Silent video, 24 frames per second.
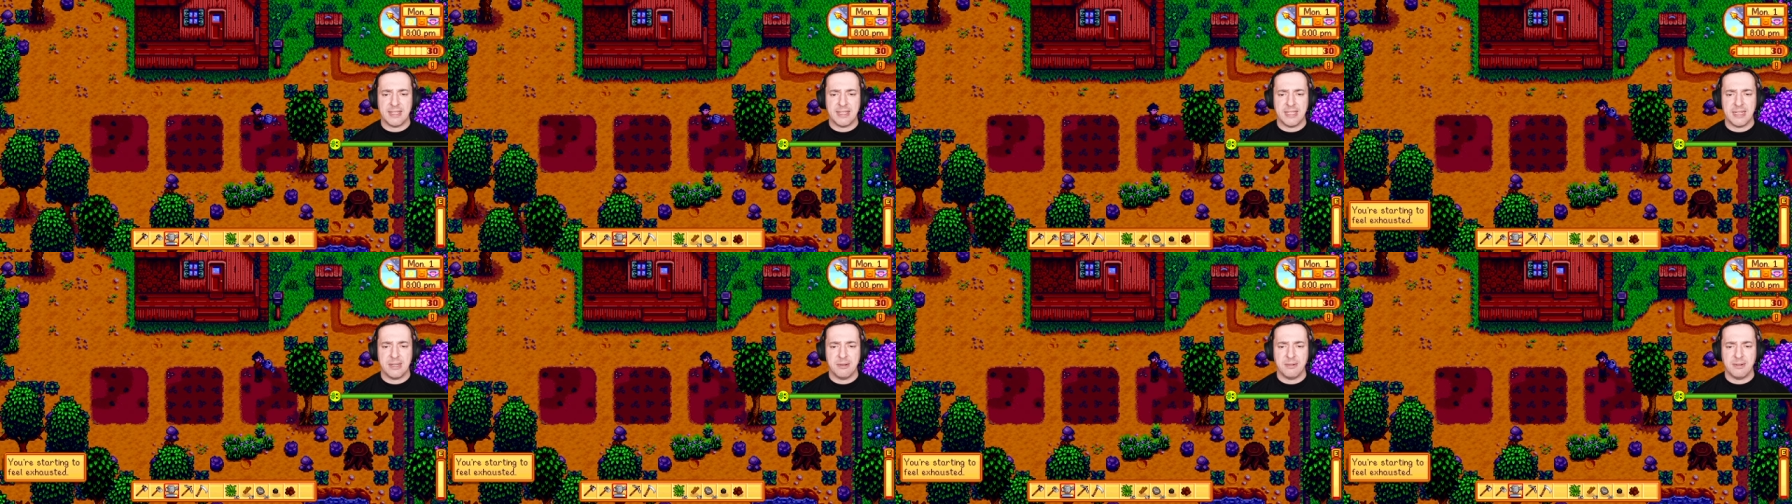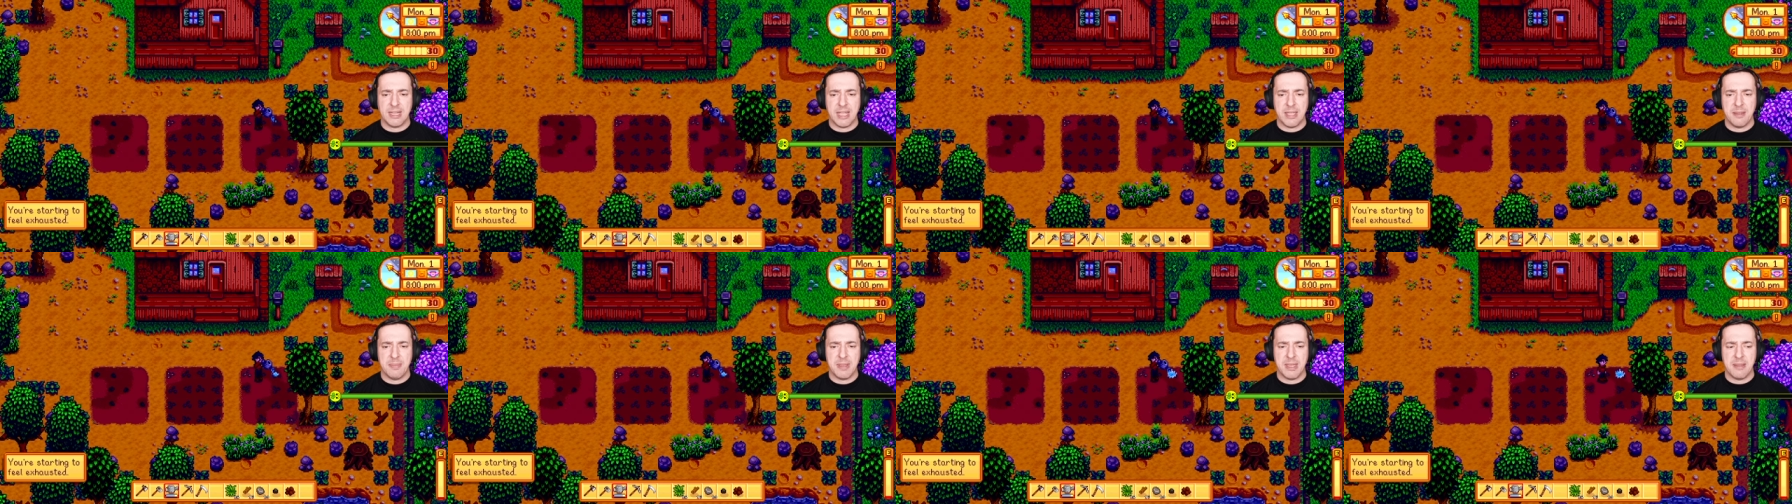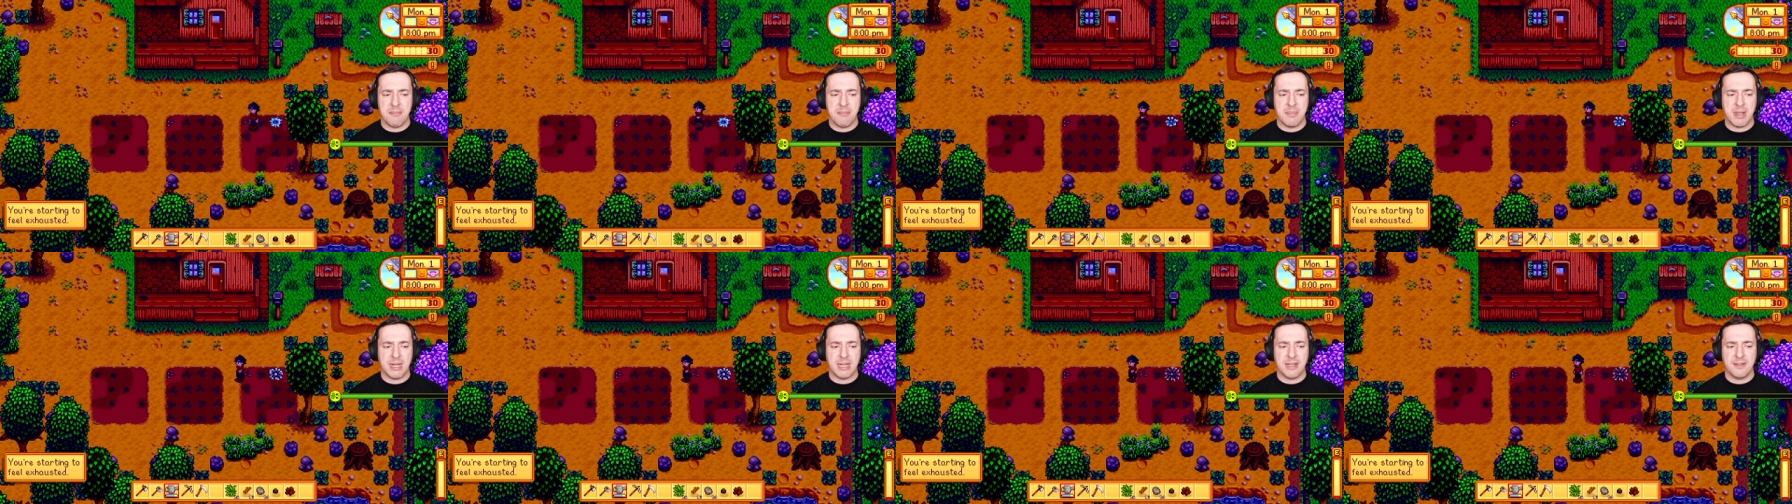and then you'll get a
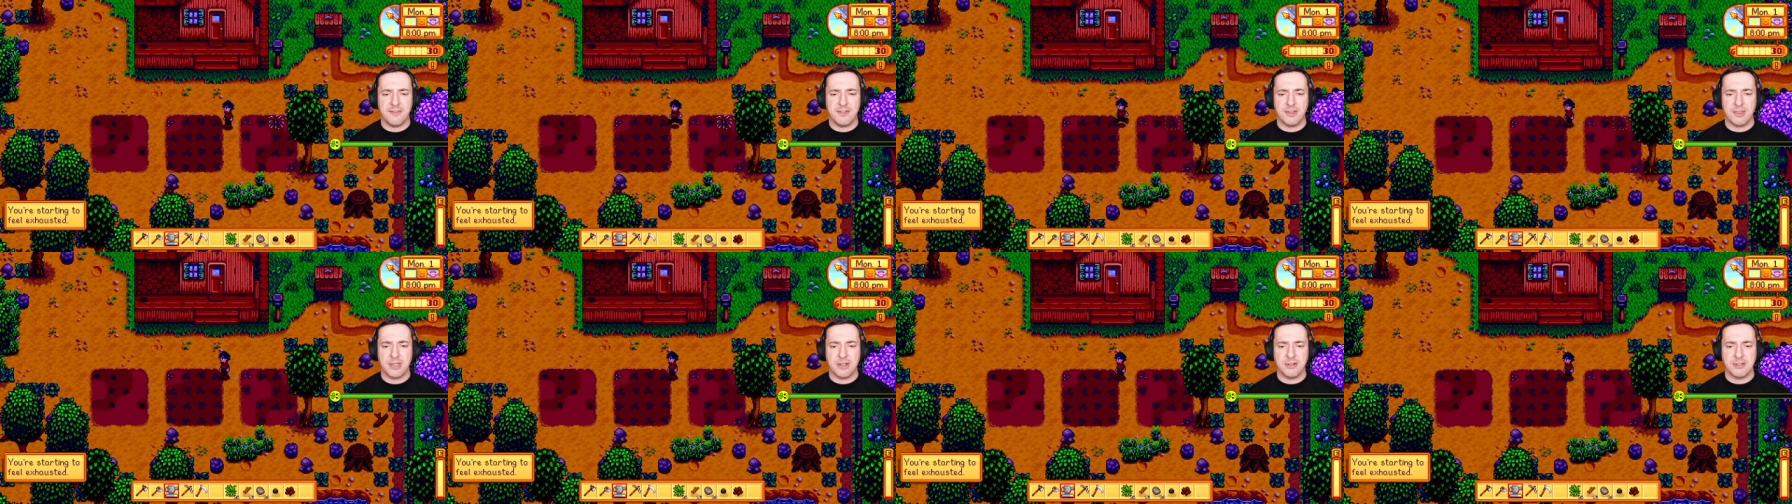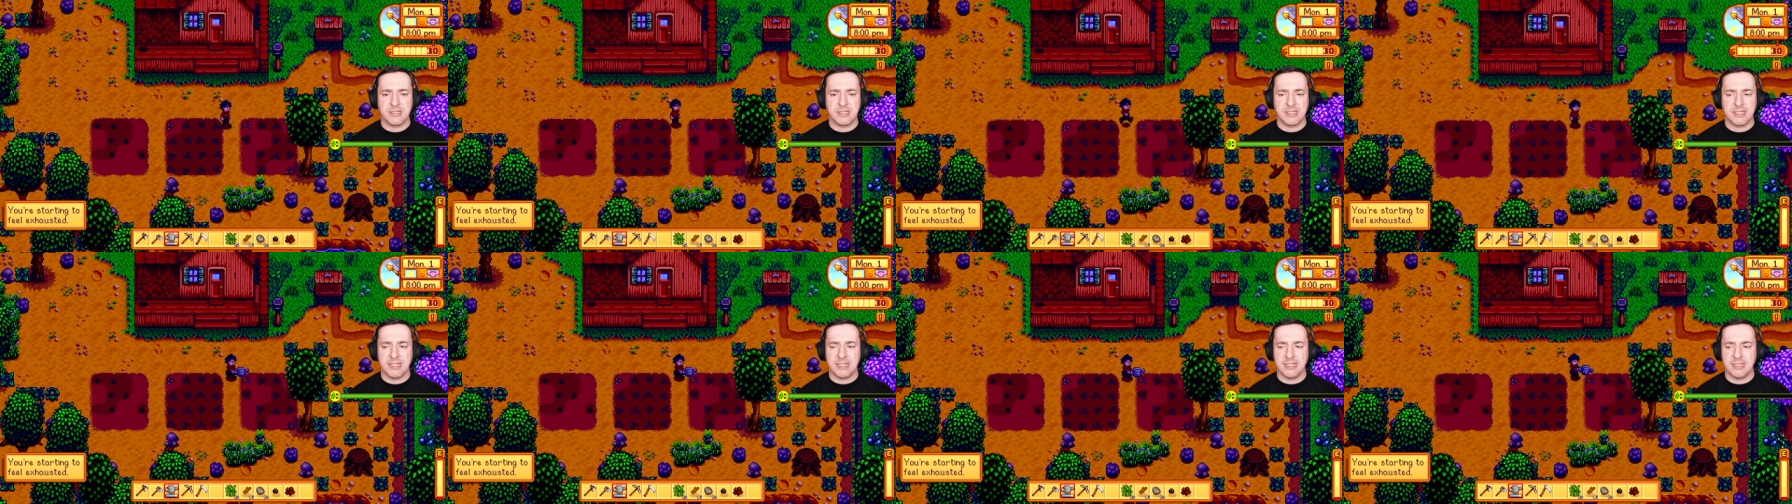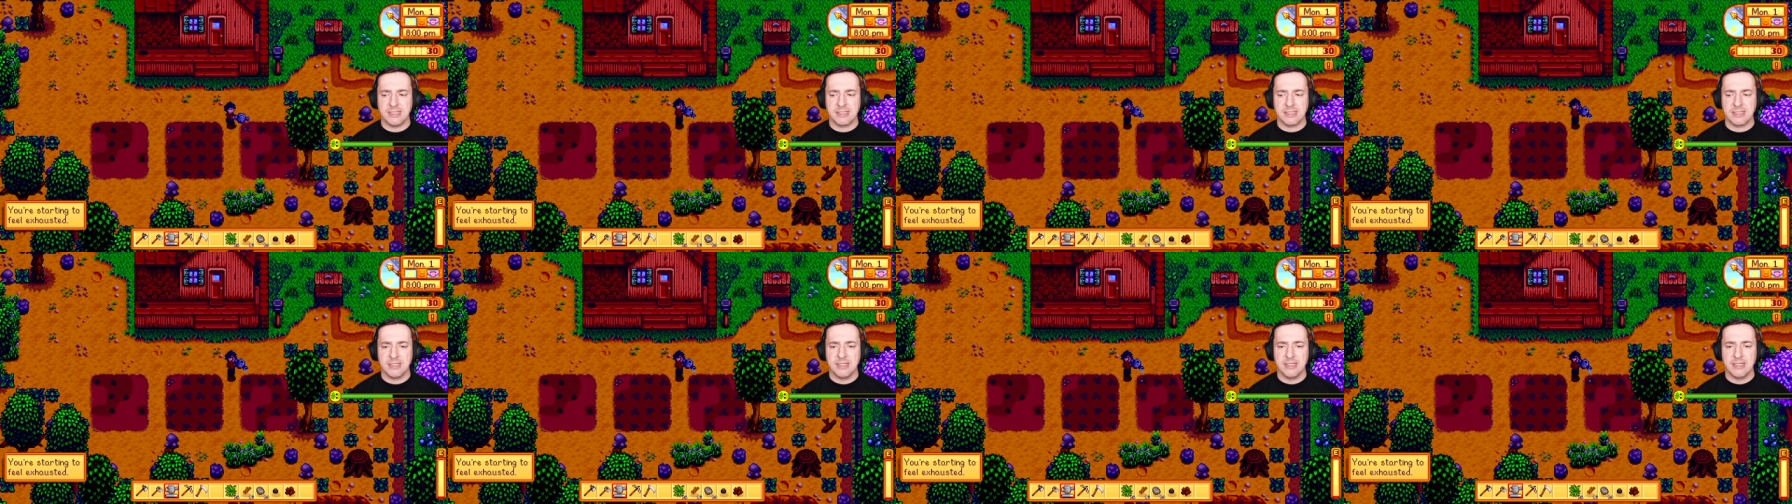bit of money for those
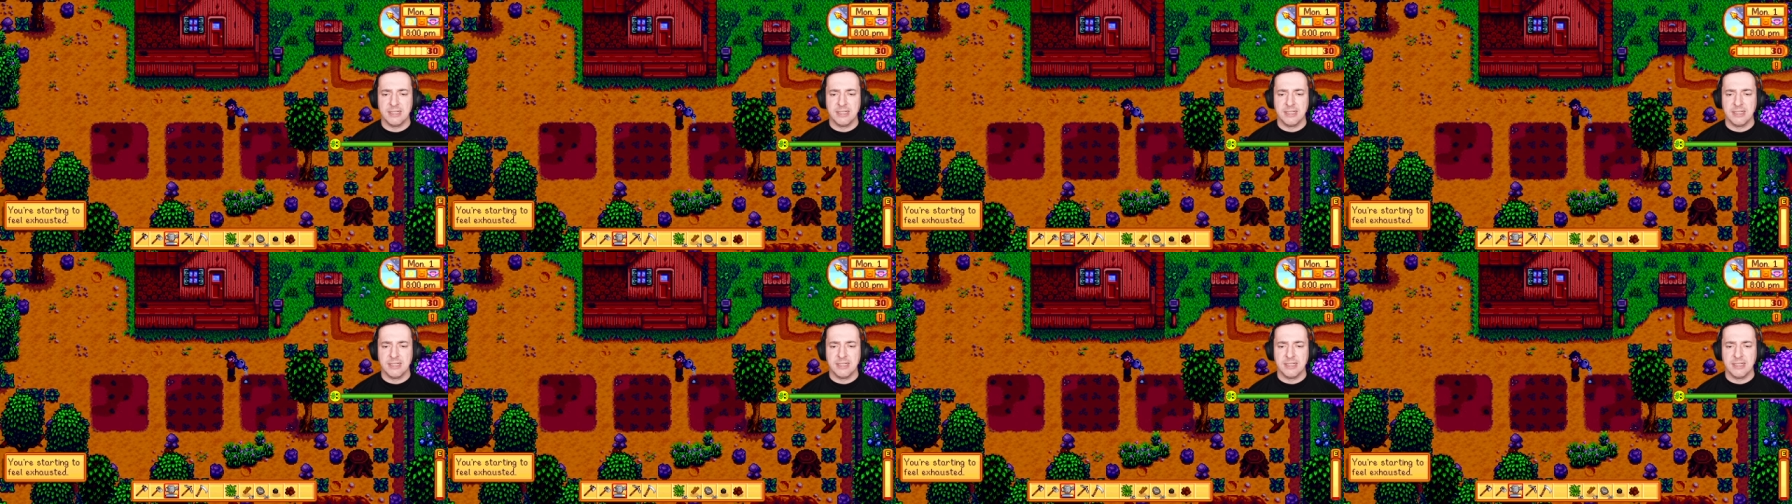things